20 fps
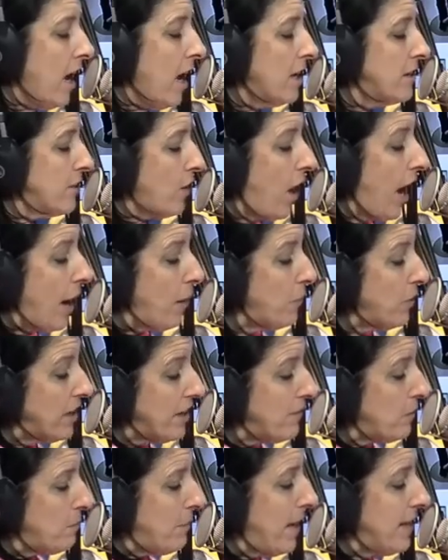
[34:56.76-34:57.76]
So I wouldn't
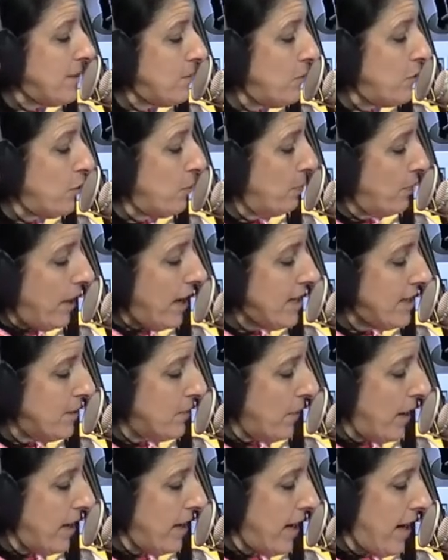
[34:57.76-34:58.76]
even mess with your price
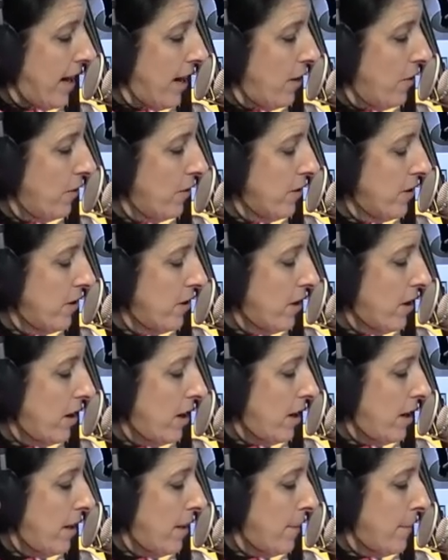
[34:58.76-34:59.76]
right now.
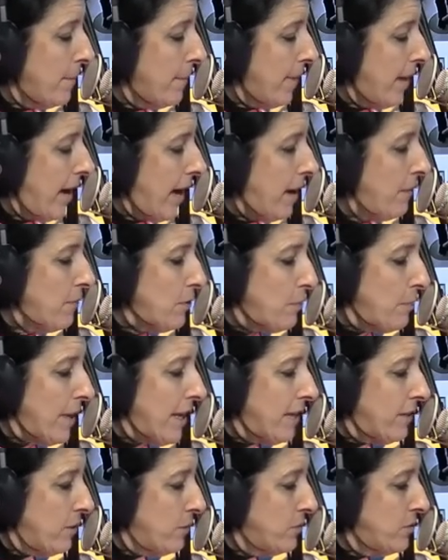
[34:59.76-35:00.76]
Um, I would
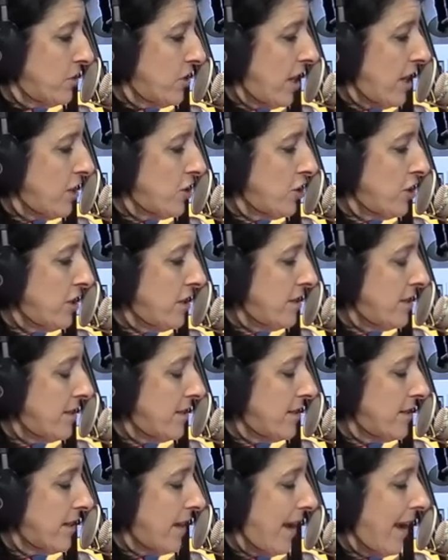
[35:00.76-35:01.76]
make those
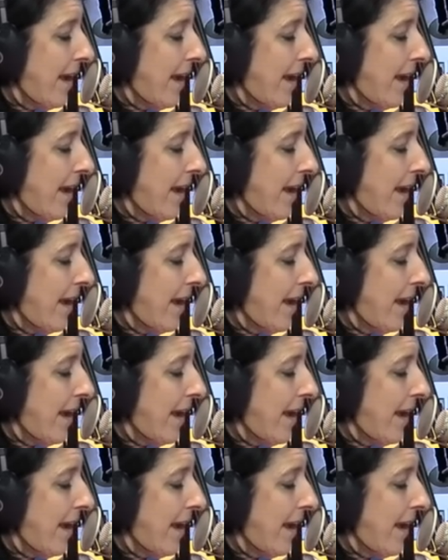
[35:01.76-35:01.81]
changes.